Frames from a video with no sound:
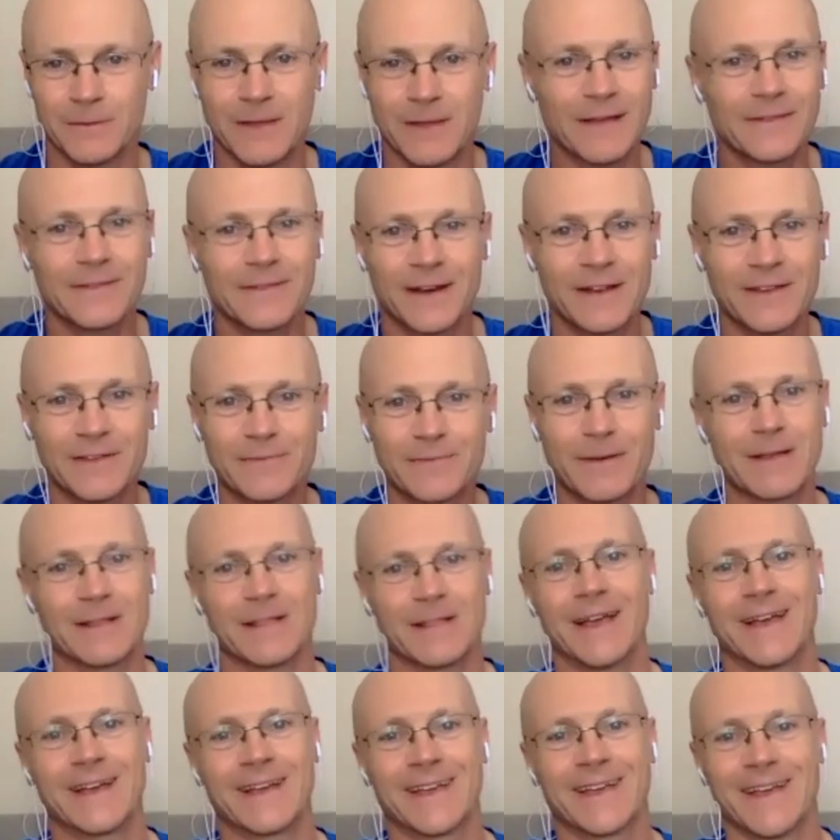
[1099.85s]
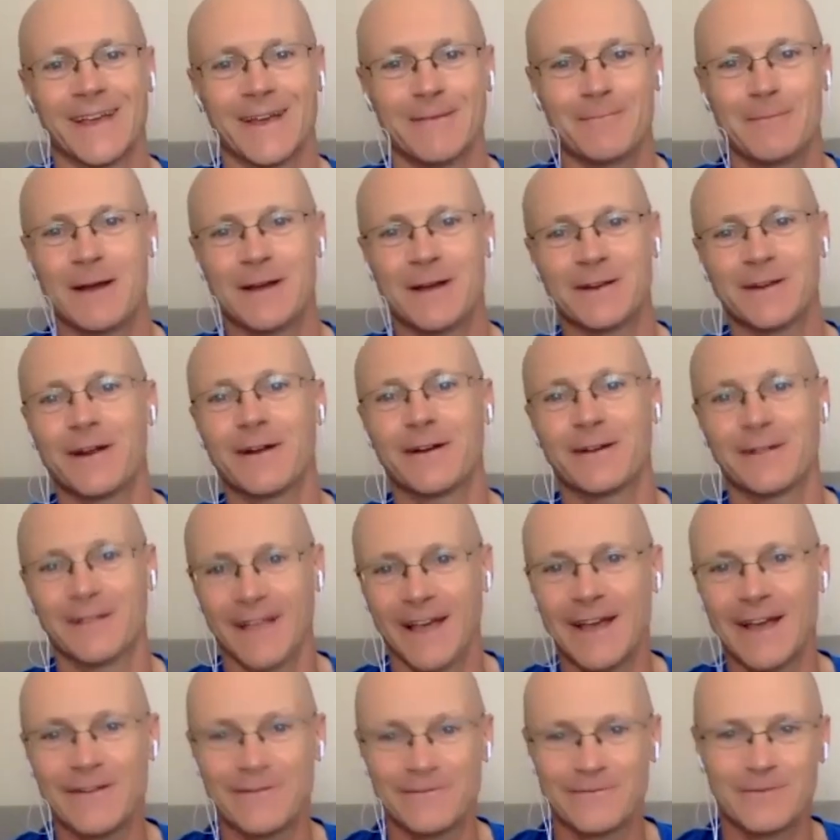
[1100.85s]
Not that I spent like my entire
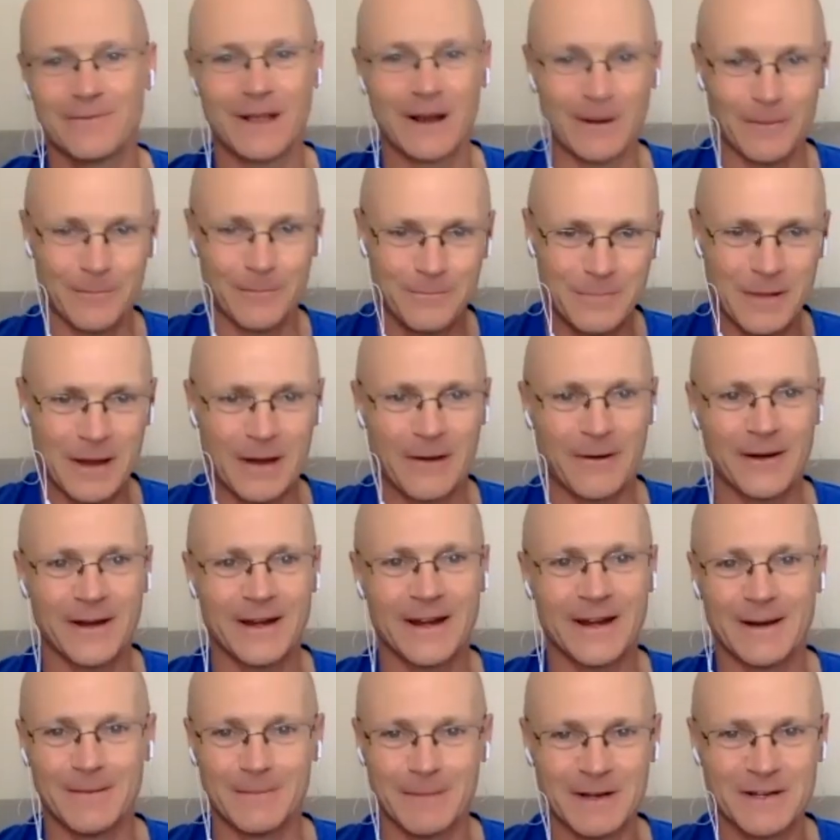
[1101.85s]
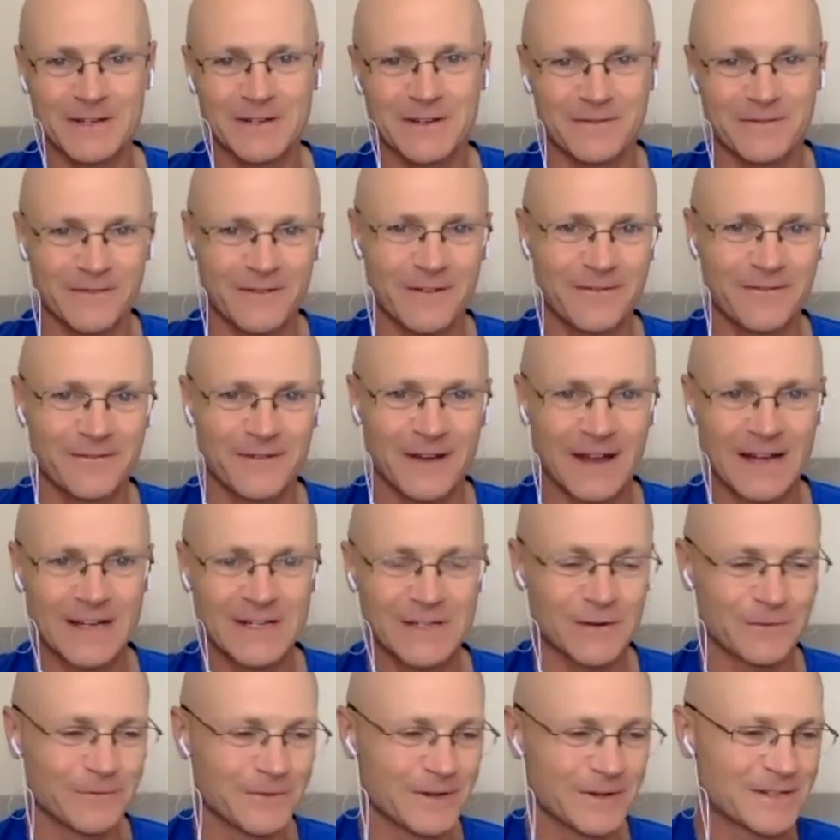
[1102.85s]
life, you know, buried in a bunch of
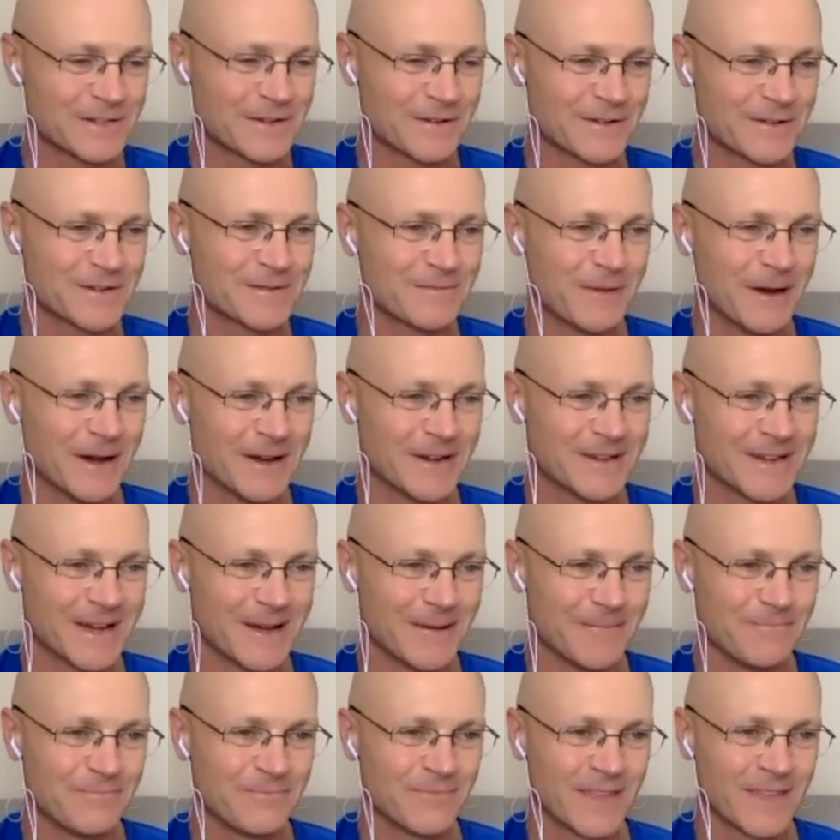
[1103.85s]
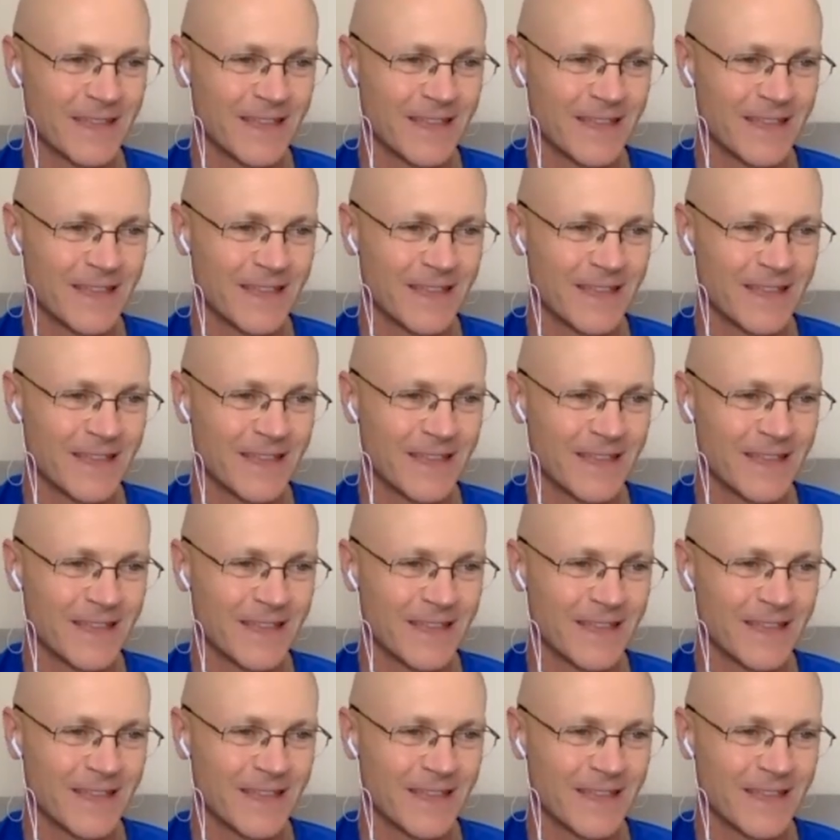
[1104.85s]
financial research, but um,